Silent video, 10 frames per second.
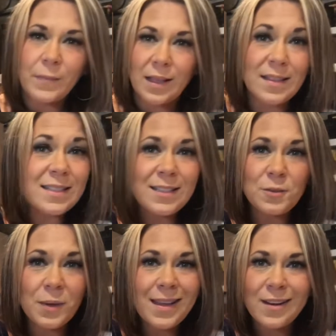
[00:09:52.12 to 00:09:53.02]
This is
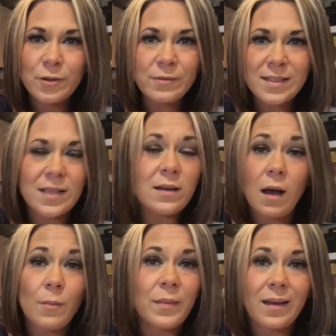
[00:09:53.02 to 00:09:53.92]
what you don't see
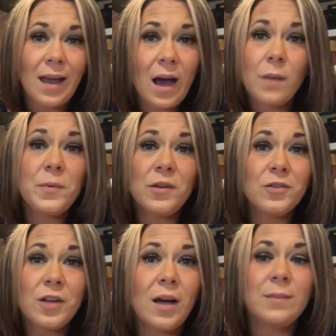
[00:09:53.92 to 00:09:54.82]
coming. Happier
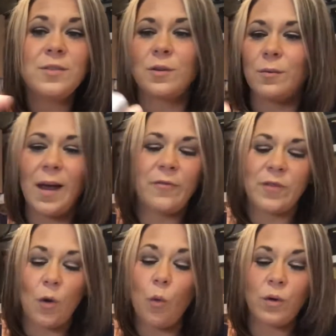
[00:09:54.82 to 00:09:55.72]
times are around
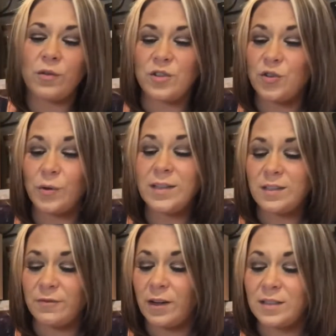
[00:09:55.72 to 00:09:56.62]
the corner.
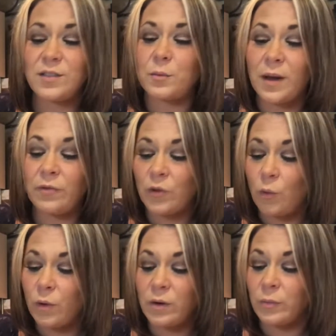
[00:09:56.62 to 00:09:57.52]
Joyous fun is around the
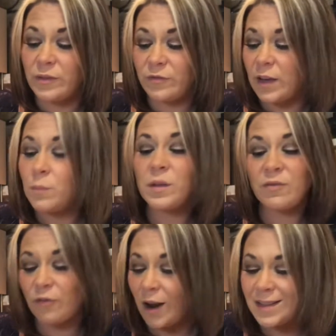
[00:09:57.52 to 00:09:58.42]
corner with family,
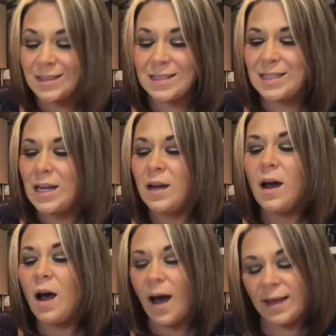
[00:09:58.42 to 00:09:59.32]
friends.
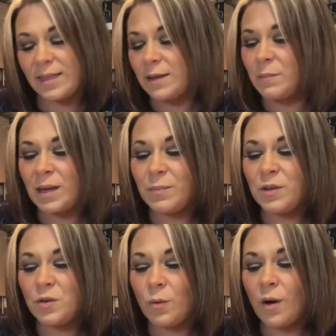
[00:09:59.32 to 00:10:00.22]
I think maybe
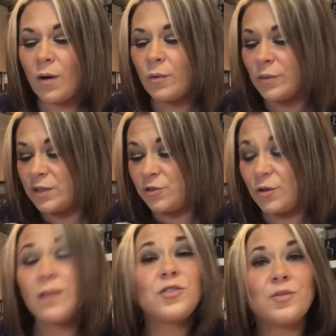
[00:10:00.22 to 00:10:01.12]
you are
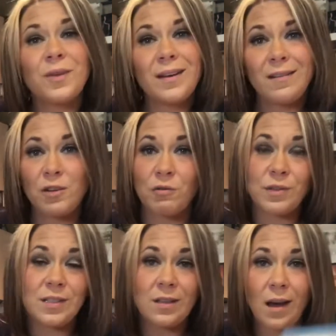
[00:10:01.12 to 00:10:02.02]
restructuring your
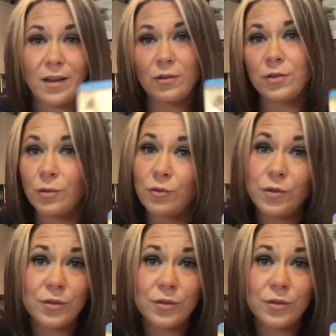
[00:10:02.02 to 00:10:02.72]
entire social